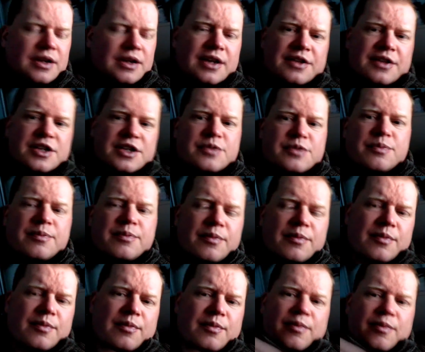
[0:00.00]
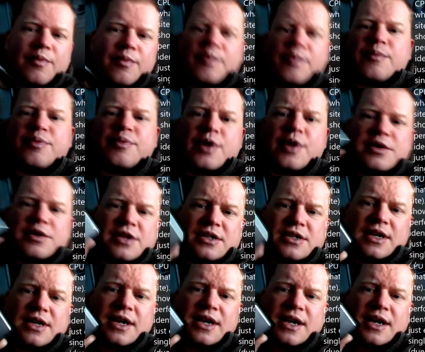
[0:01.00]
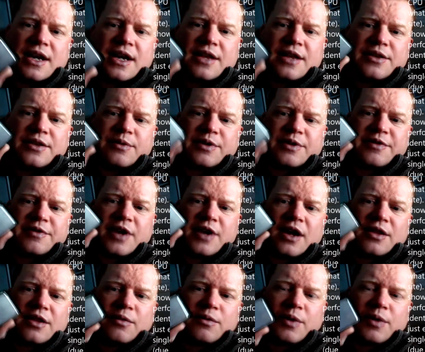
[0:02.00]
Now this processor here that we've got,